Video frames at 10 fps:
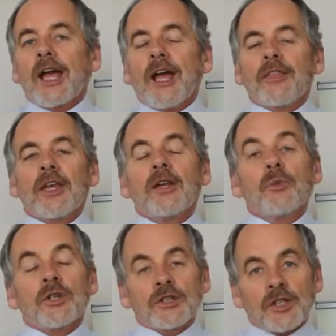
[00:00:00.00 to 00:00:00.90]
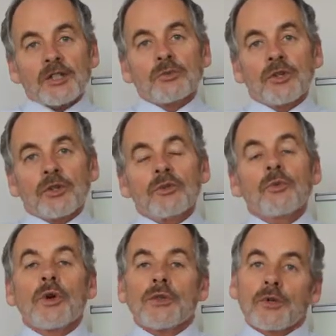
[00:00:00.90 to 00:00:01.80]
And then we discuss with you
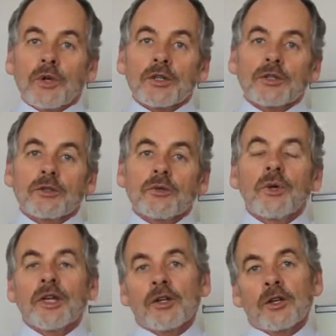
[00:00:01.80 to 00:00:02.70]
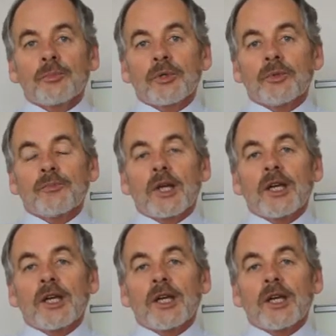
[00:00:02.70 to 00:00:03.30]
whether or not we can help you.